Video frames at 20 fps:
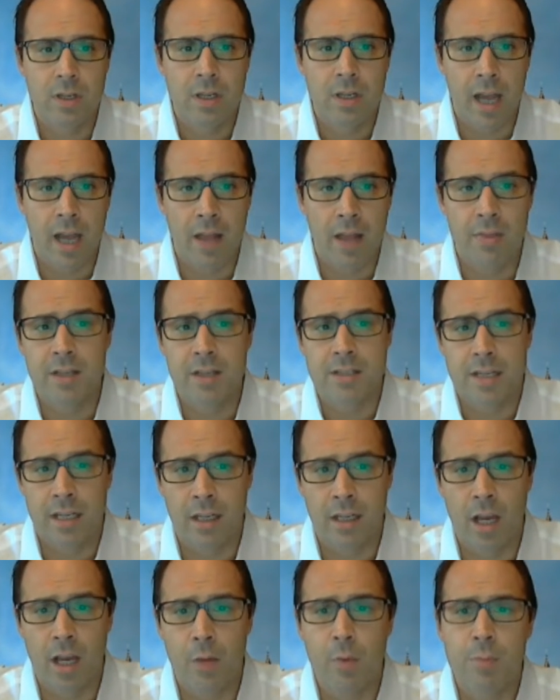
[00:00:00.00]
and that in
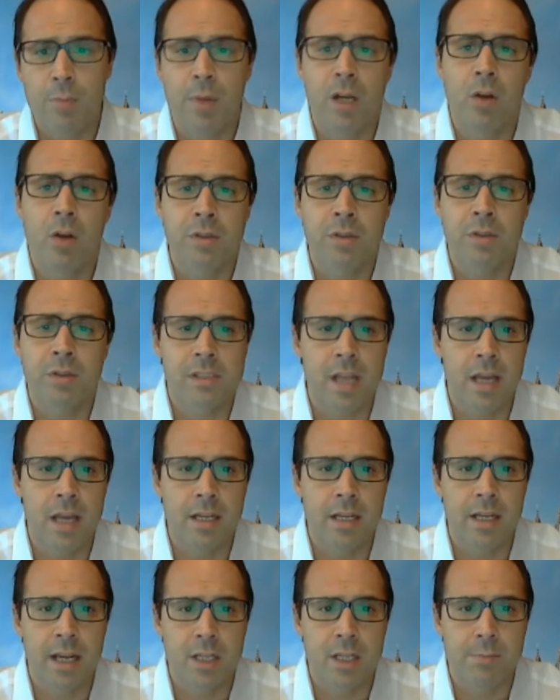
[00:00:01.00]
line with my
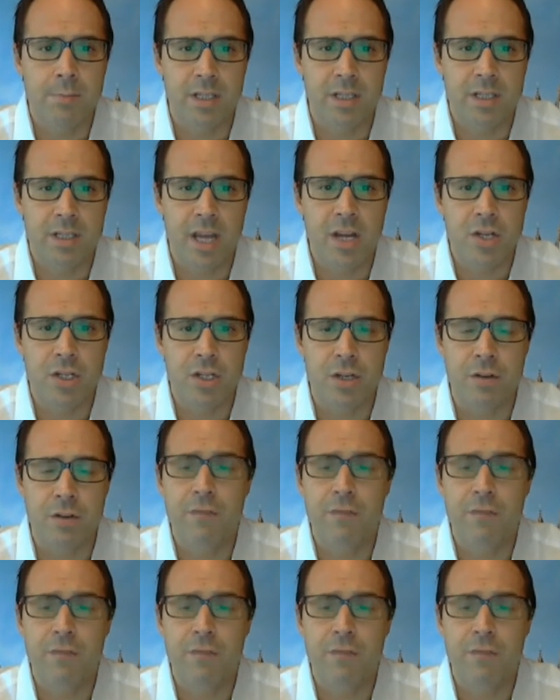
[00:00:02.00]
long-standing expectation,